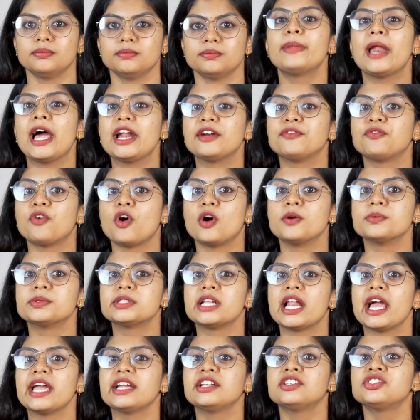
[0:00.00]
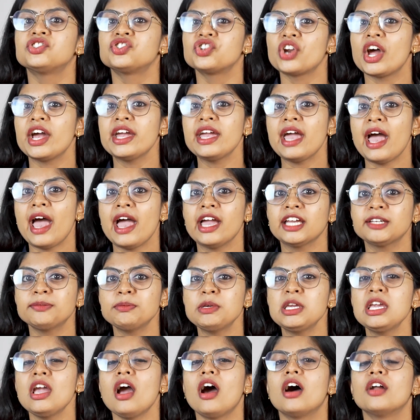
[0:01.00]
Platforms like
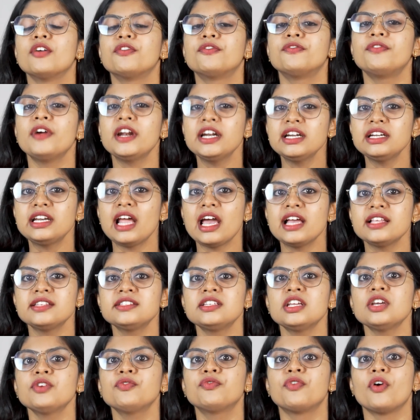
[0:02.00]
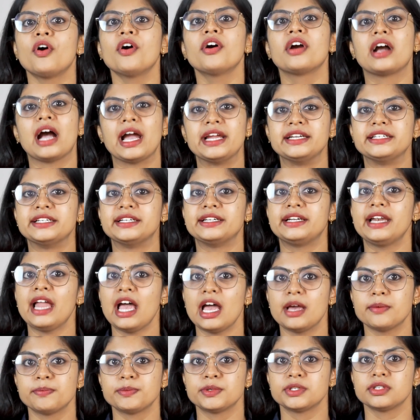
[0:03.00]
TryHackMe are fantastic for guided
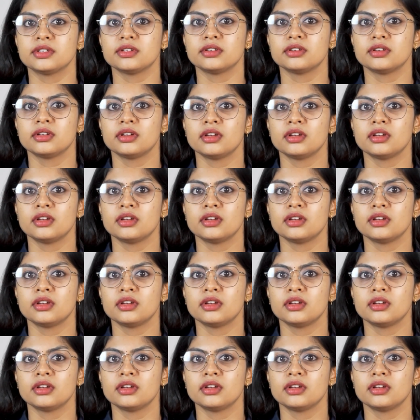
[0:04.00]
labs.